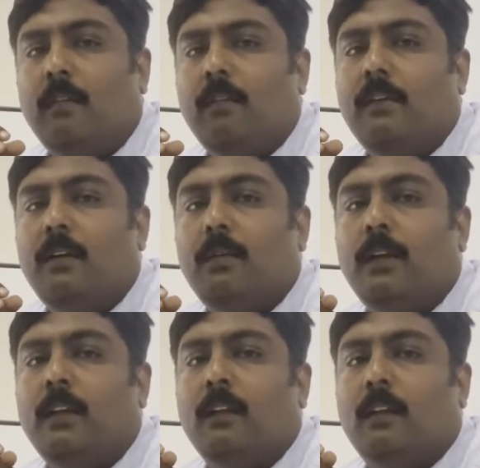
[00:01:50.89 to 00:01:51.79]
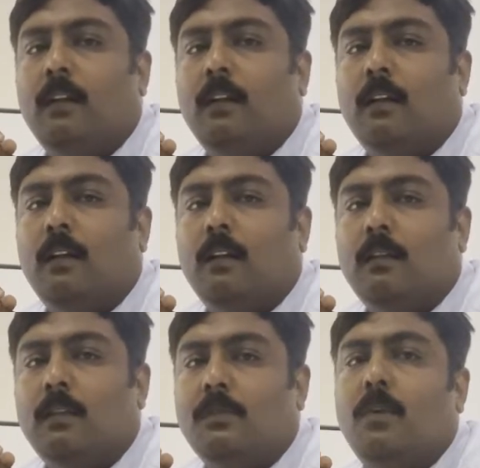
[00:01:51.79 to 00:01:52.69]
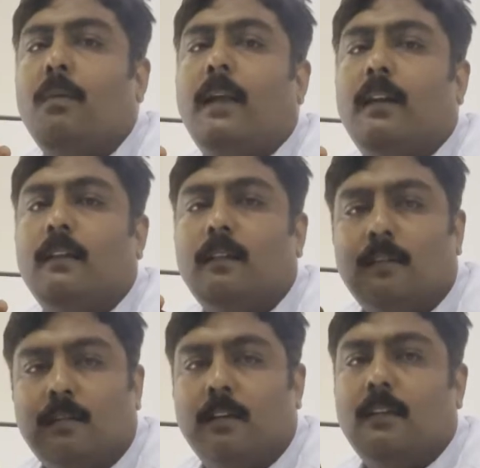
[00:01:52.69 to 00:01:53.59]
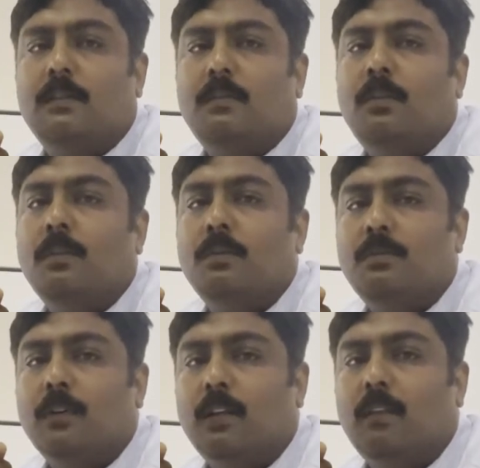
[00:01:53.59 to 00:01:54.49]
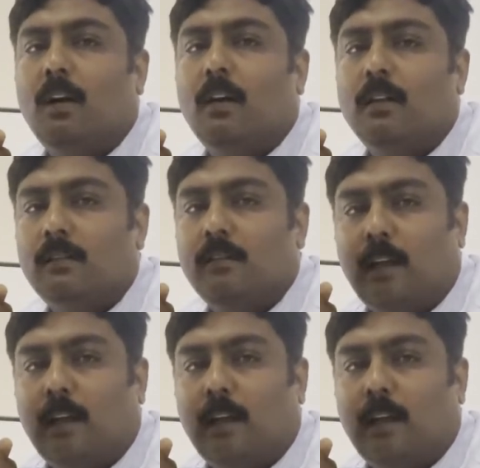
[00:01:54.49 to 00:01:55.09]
We were doing the store managers in the store used to give the orders.